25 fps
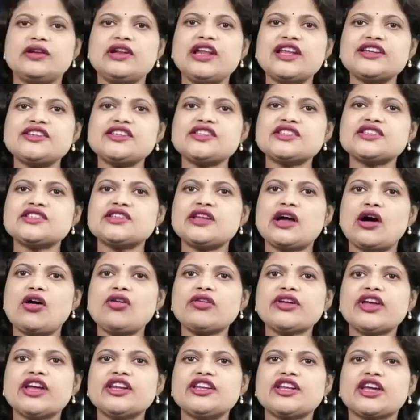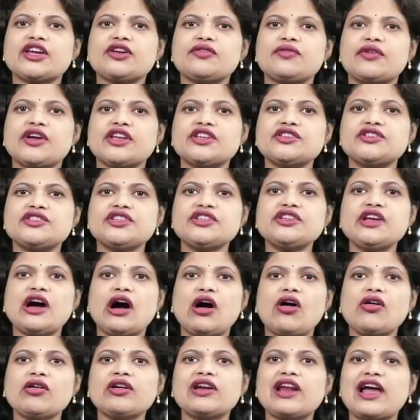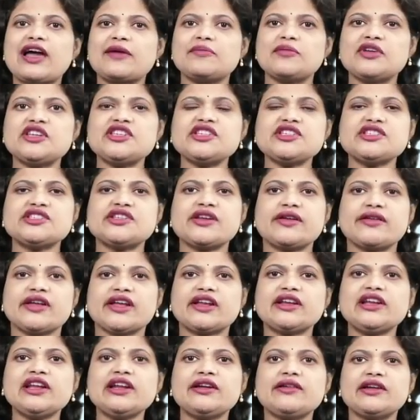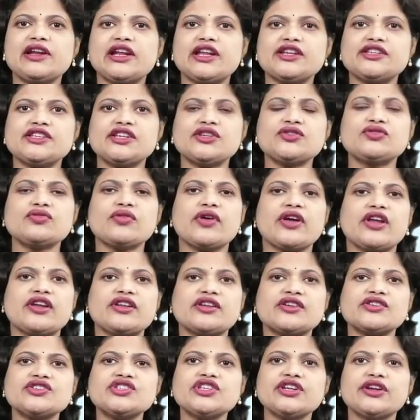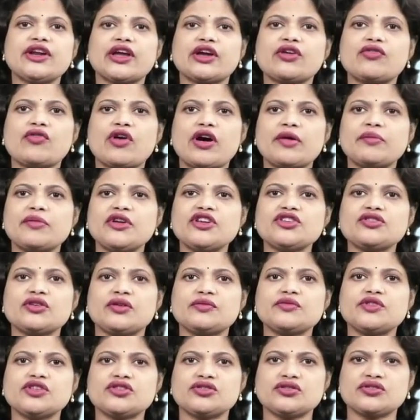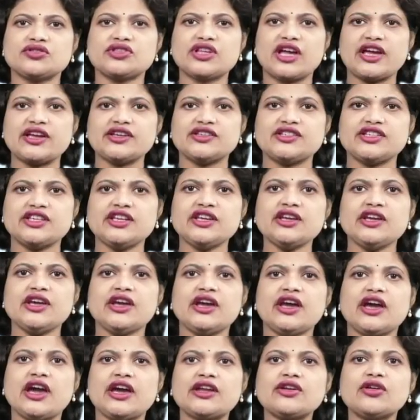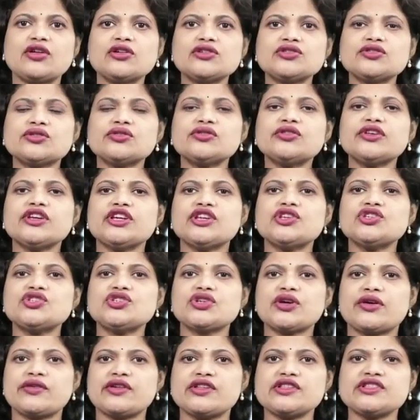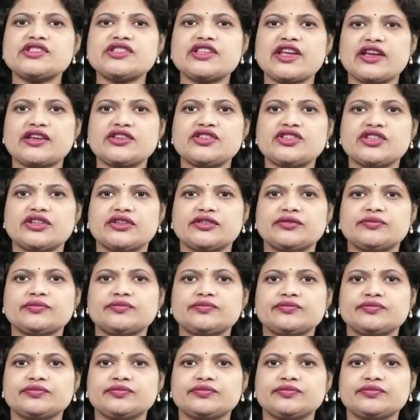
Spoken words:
Let us now get acquainted how climate is directly related to energy requirement of the society and also the insurance sector.